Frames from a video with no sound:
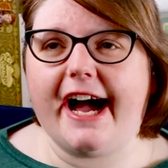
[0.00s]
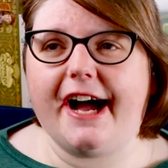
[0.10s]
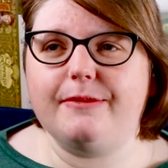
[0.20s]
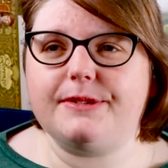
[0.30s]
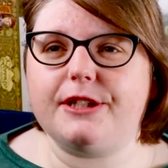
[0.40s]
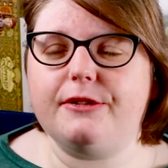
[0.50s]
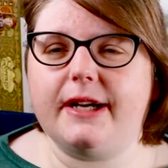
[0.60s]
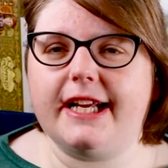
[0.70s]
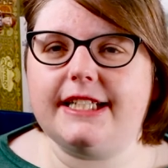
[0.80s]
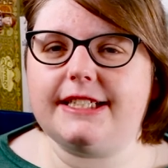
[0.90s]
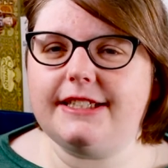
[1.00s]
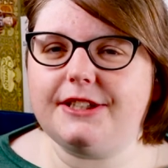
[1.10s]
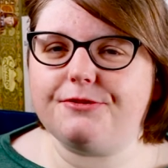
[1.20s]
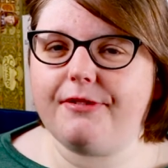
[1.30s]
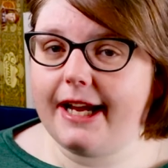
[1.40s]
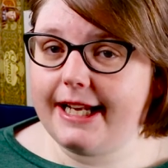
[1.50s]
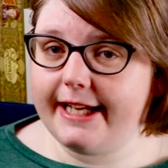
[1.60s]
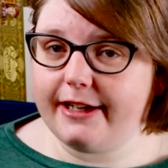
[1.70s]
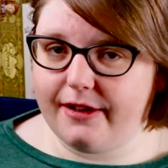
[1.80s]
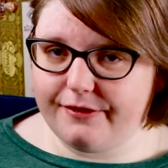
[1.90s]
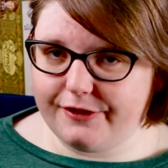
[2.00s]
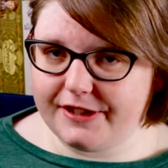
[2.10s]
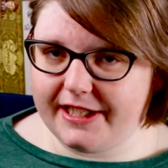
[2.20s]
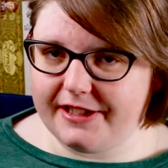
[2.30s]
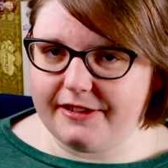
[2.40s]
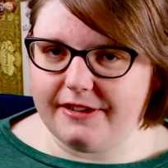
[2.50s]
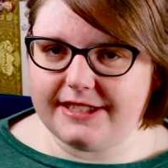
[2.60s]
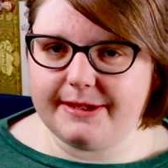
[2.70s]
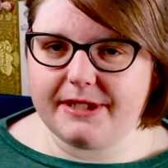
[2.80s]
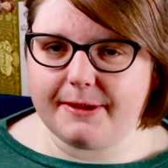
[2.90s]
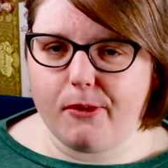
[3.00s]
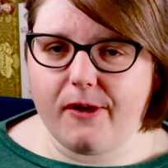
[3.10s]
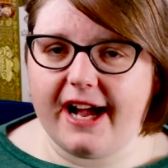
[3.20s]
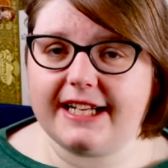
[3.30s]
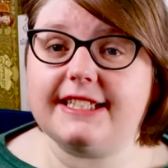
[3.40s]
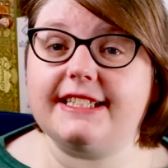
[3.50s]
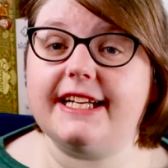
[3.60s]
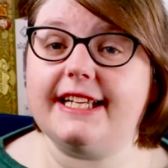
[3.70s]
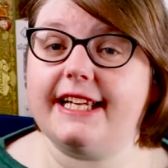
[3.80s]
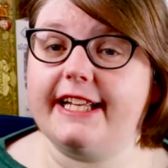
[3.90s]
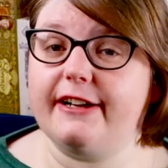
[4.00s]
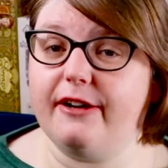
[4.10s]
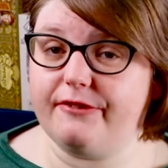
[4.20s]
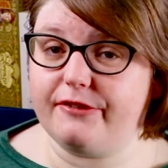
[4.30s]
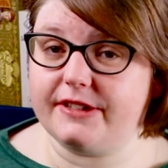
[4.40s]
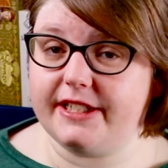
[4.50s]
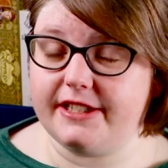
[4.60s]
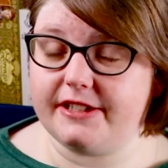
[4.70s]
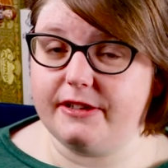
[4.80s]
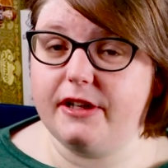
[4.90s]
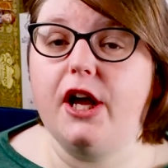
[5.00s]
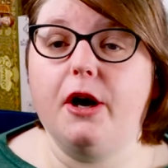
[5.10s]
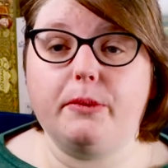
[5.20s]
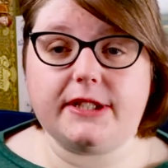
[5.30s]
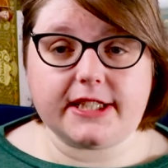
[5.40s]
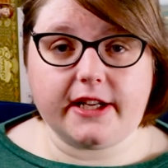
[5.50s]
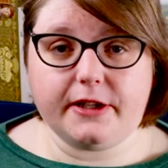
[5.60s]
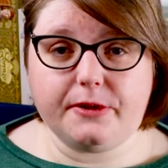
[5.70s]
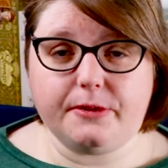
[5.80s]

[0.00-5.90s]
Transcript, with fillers: Um, so it isn't directly confrontational. It seems like more accidentally confrontational, which is kind